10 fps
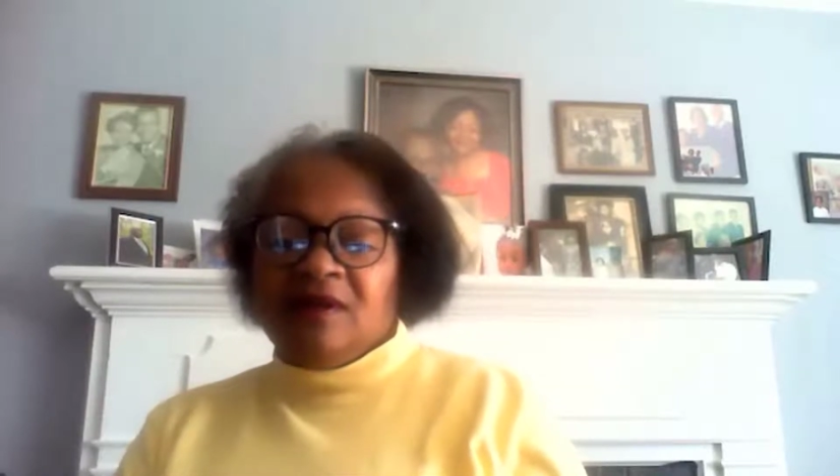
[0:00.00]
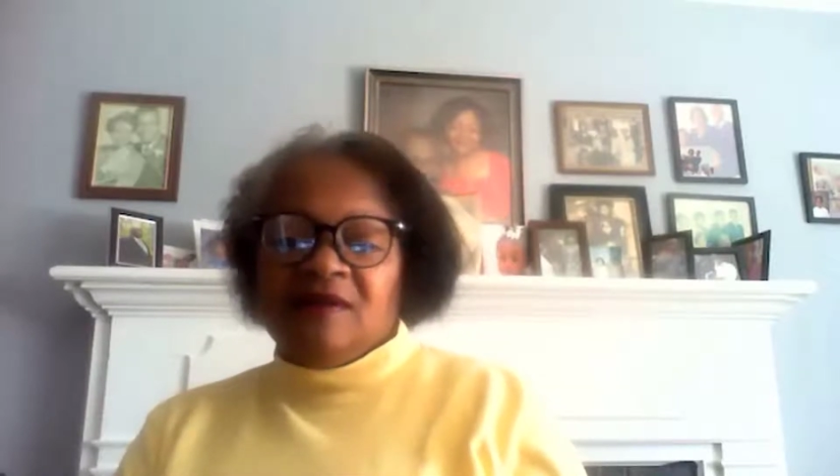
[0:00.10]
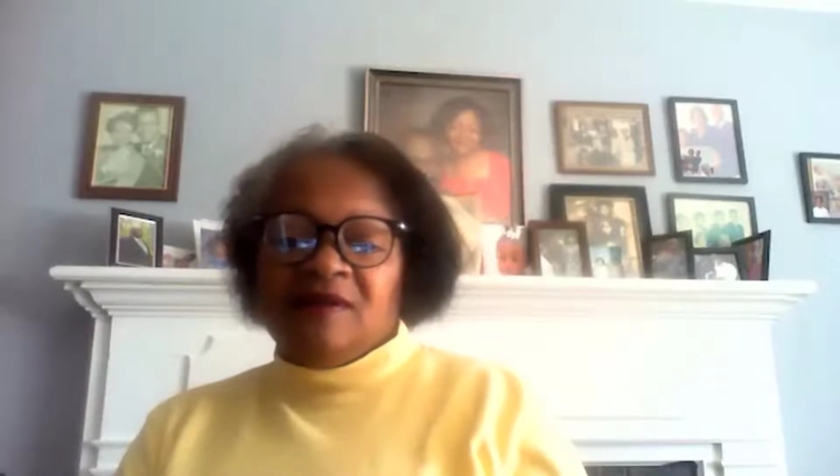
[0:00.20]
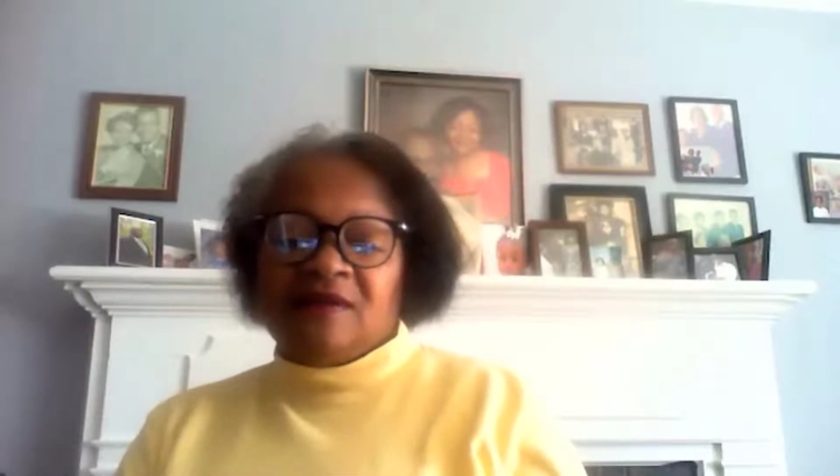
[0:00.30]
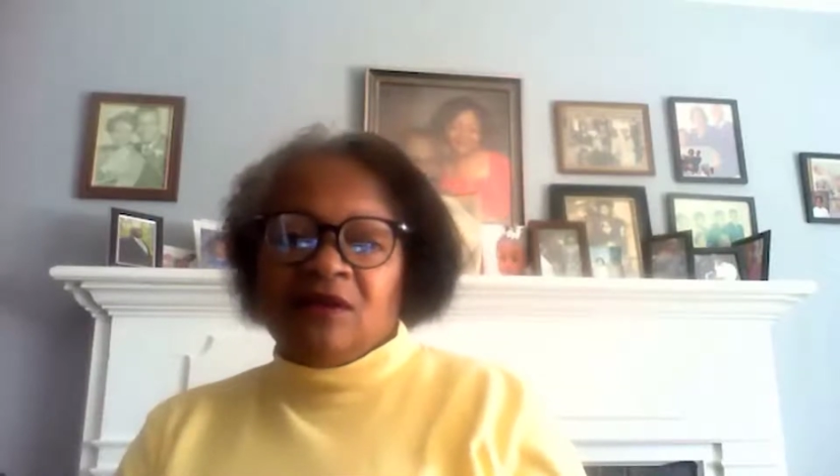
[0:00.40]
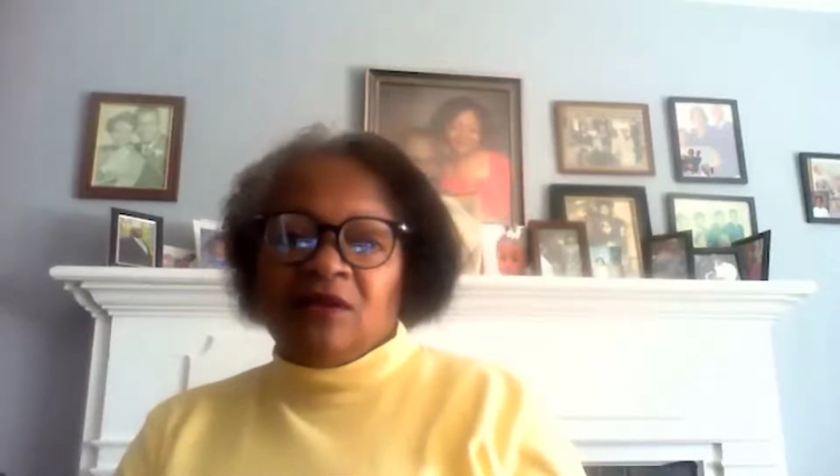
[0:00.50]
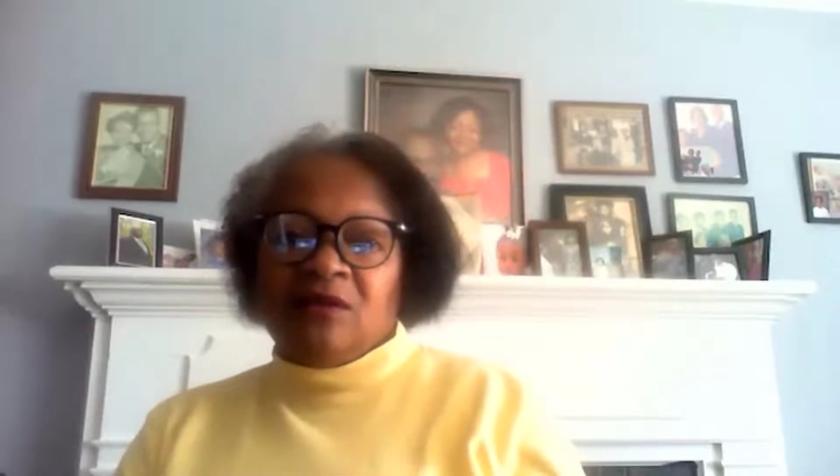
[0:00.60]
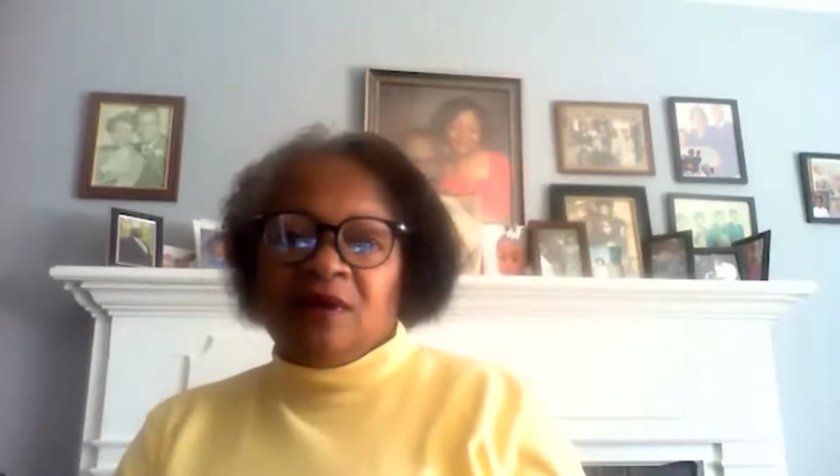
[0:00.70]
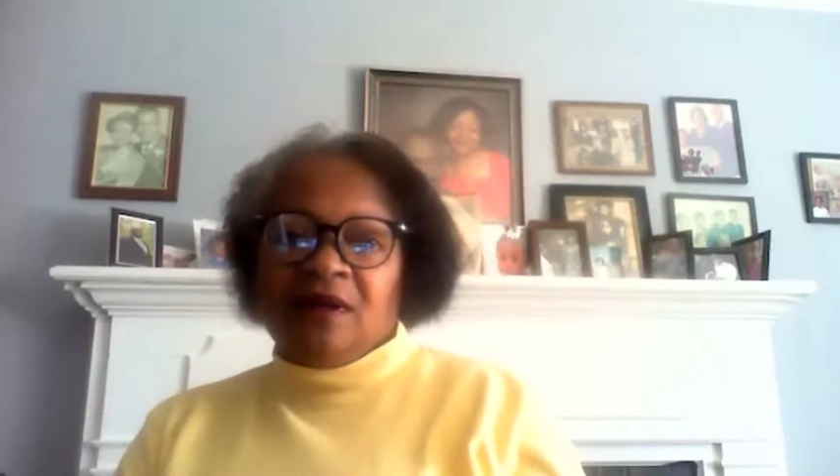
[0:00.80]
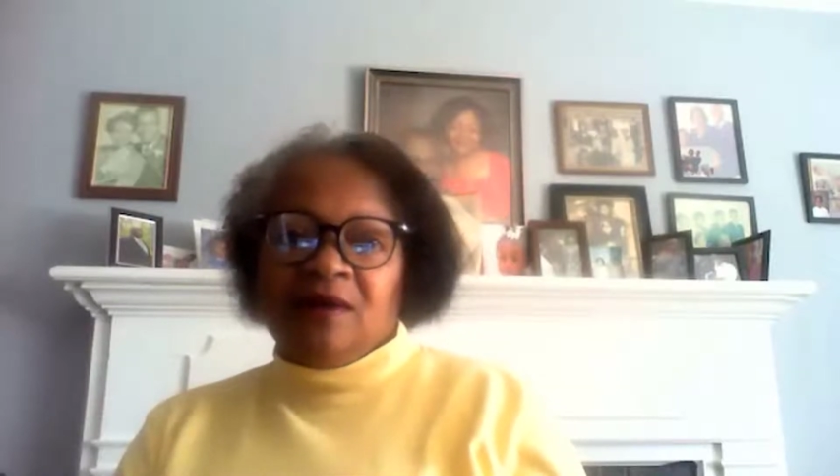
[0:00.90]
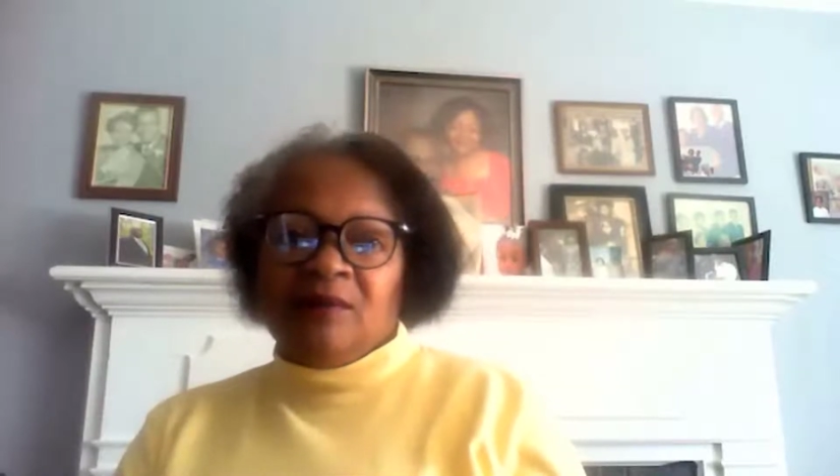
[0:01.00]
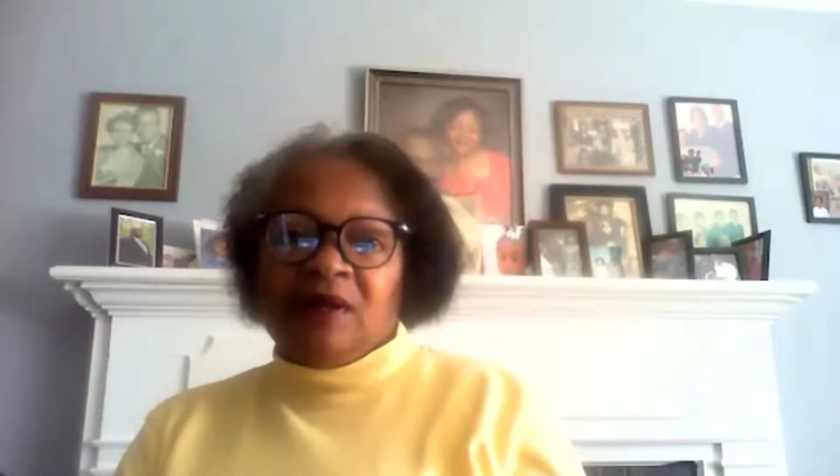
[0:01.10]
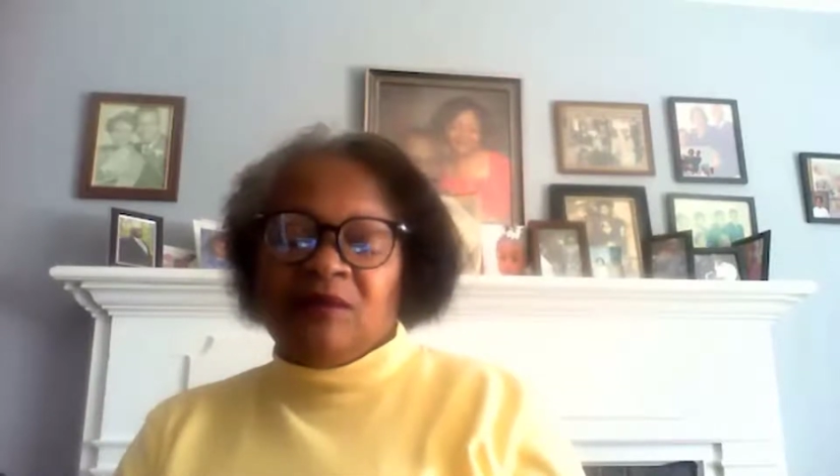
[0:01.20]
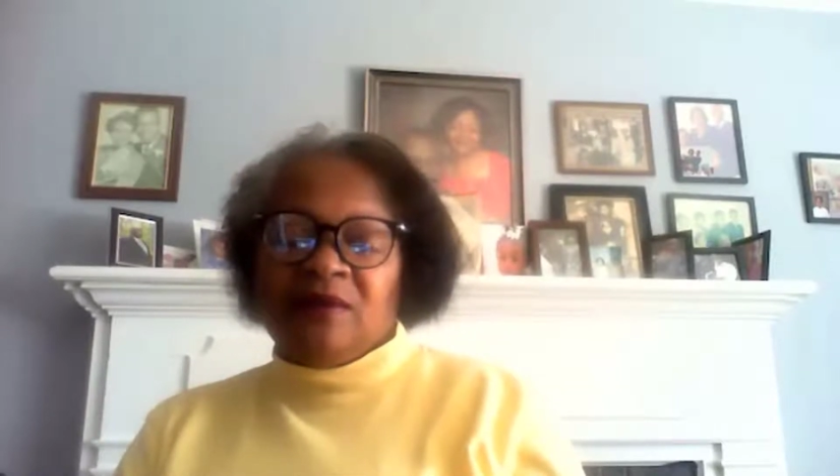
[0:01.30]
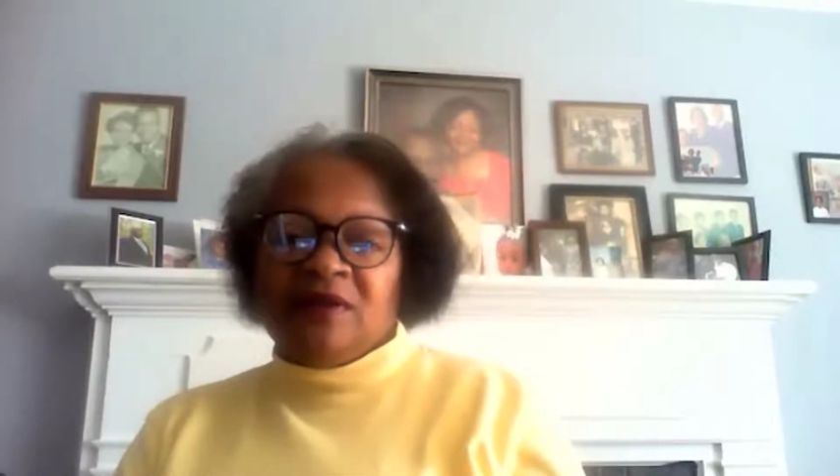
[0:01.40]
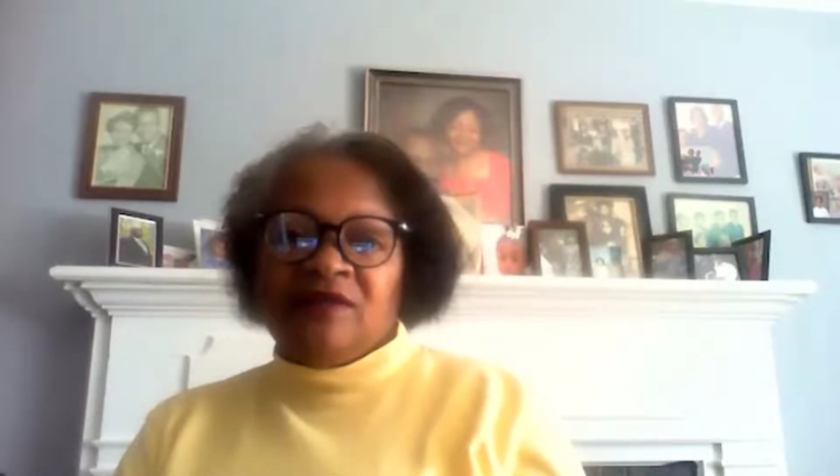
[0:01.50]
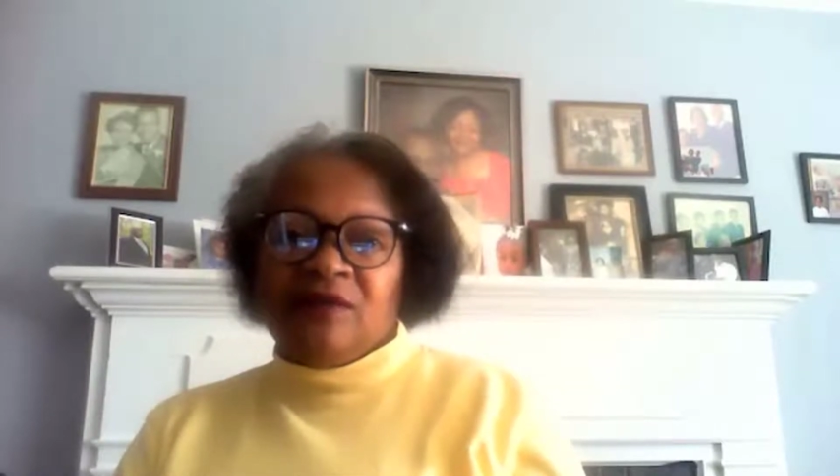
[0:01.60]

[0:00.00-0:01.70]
So when I went